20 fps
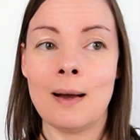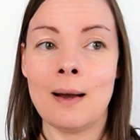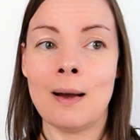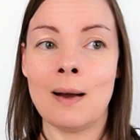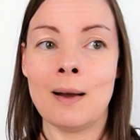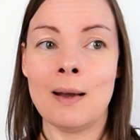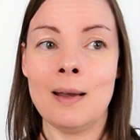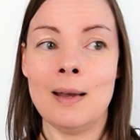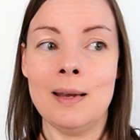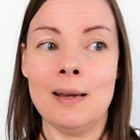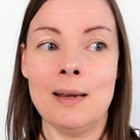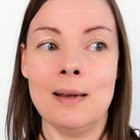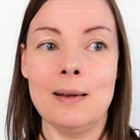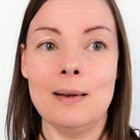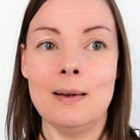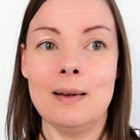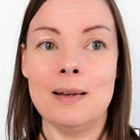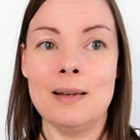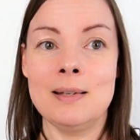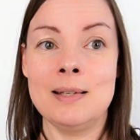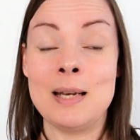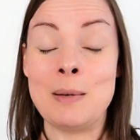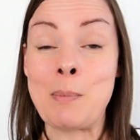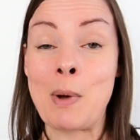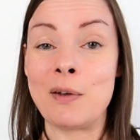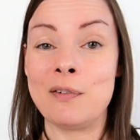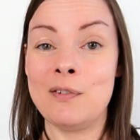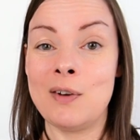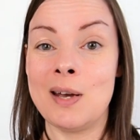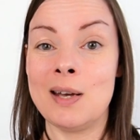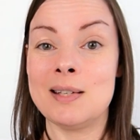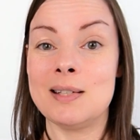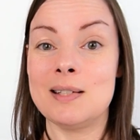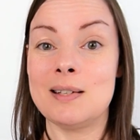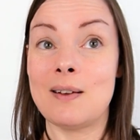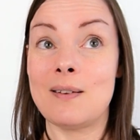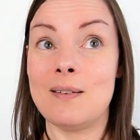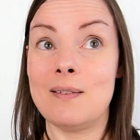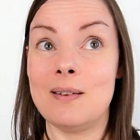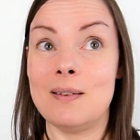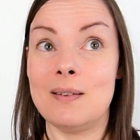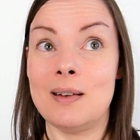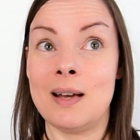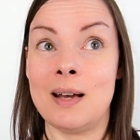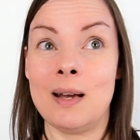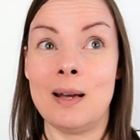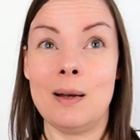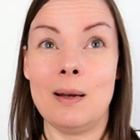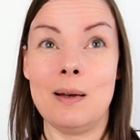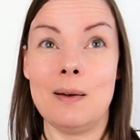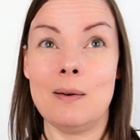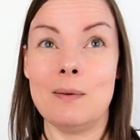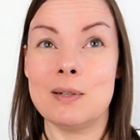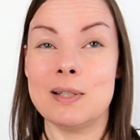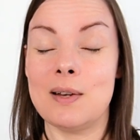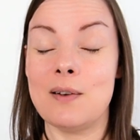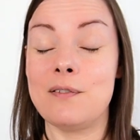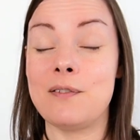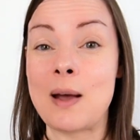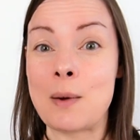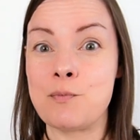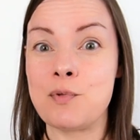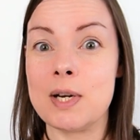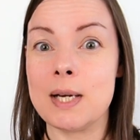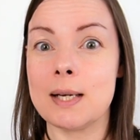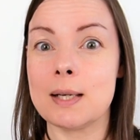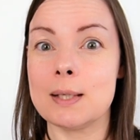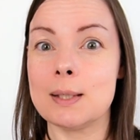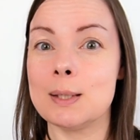I did my first fabric